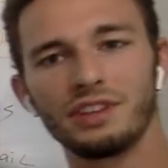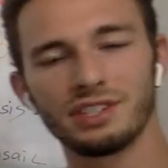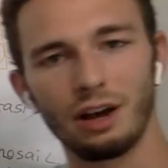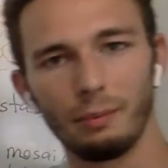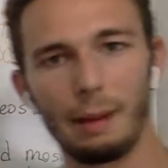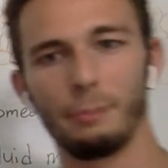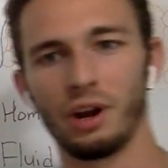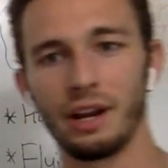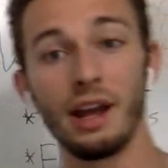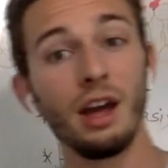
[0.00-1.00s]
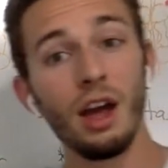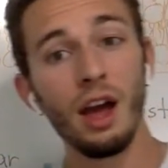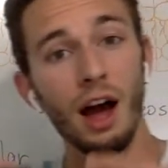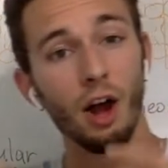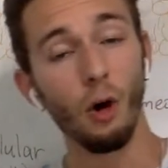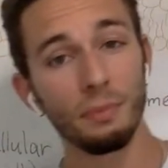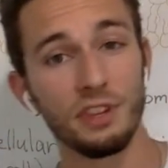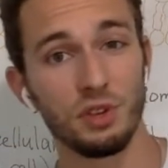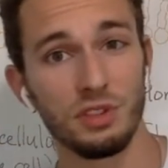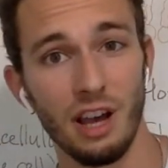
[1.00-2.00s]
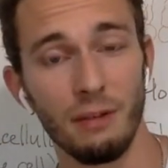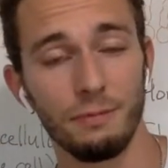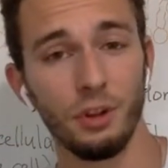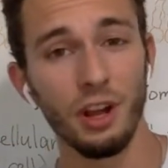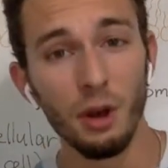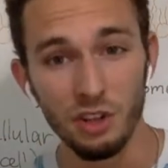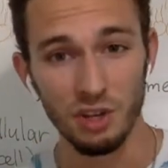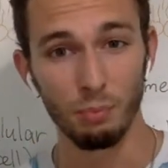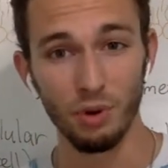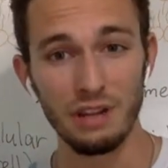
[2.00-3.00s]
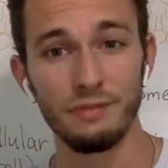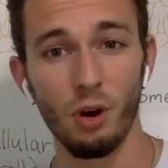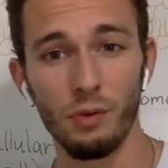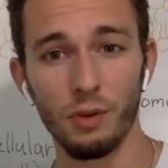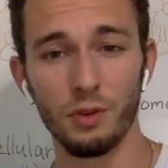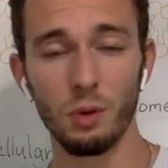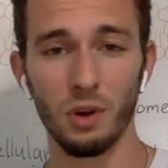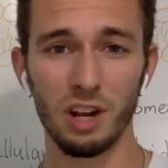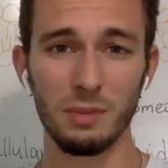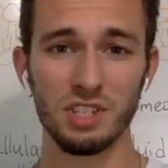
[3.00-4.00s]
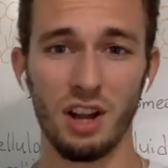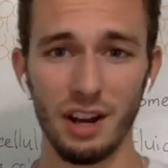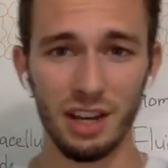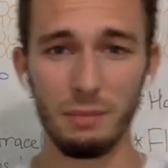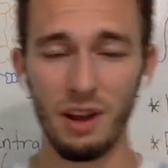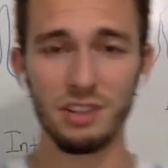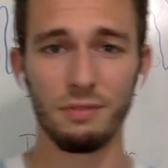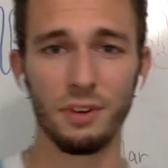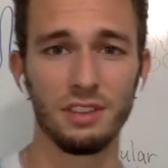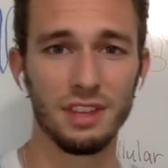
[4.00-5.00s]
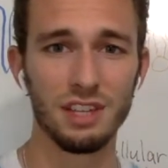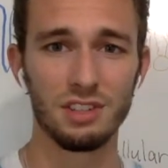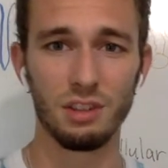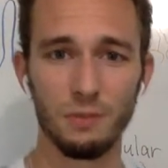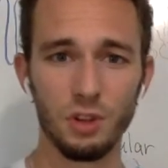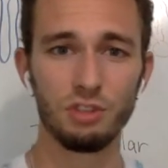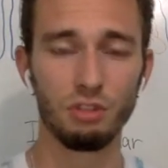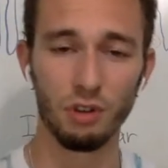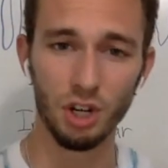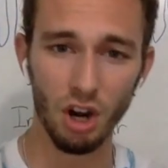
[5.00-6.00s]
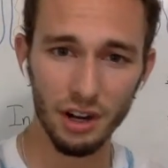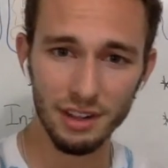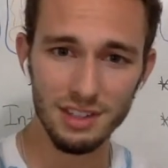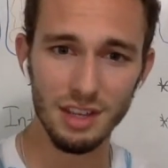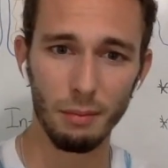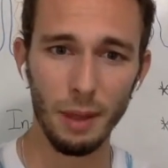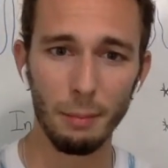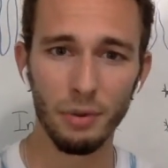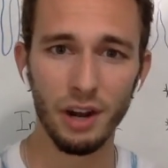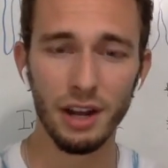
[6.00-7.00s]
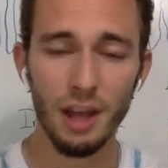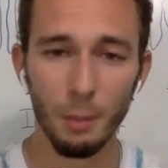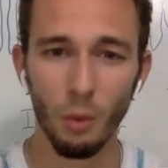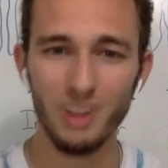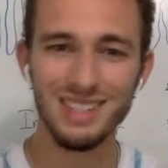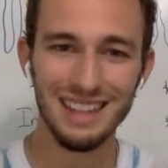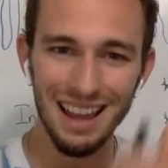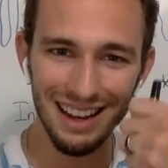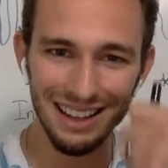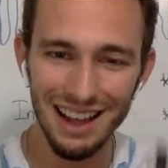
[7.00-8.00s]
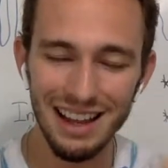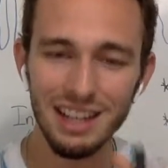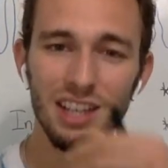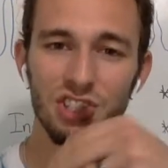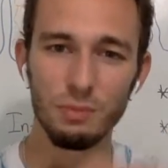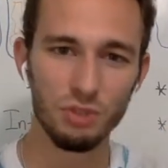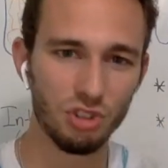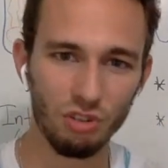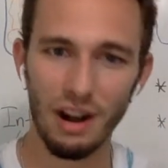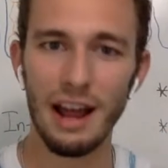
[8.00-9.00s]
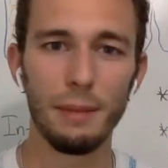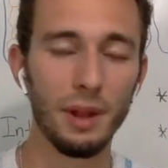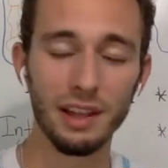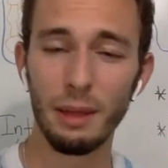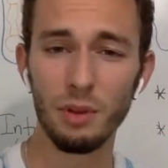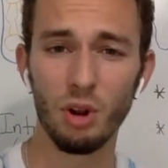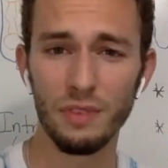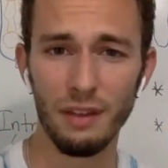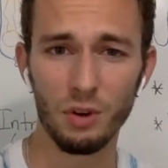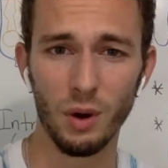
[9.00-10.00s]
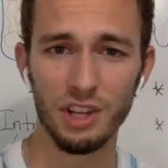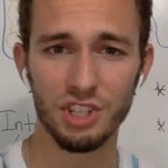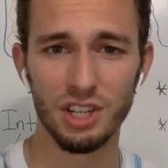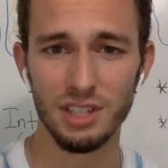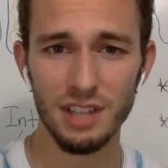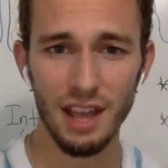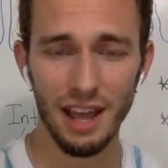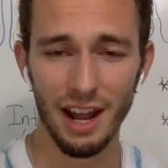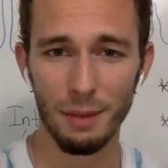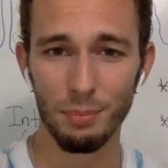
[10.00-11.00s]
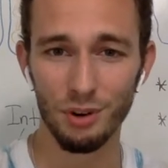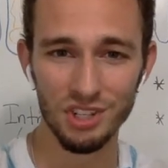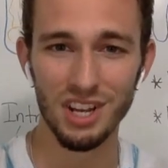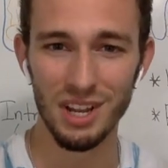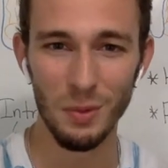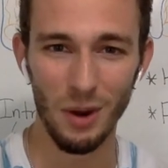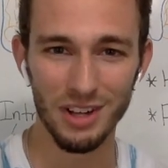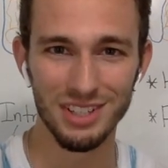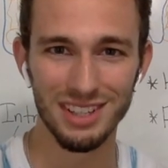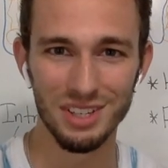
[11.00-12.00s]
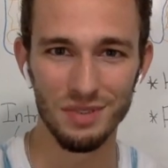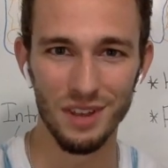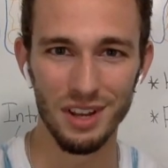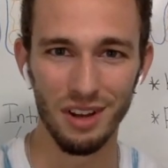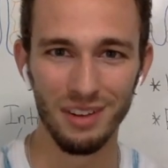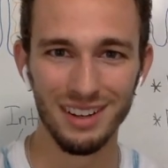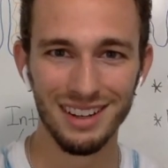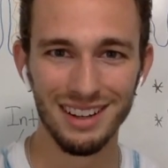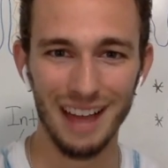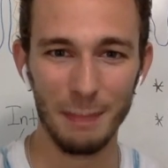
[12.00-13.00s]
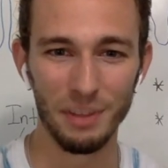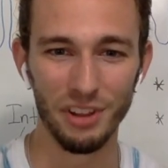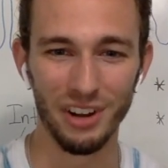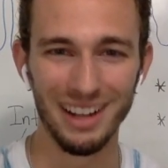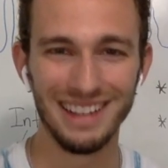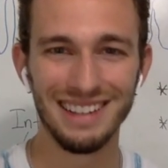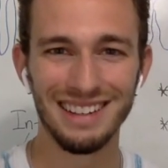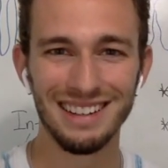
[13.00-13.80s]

of the cell membrane. I hope this was helpful. It was a brief overview. We're going to be talking about different things in the future regarding the cell membrane. But once again, like, subscribe, let me know if you have questions, and I appreciate you watching this video. Happy learning.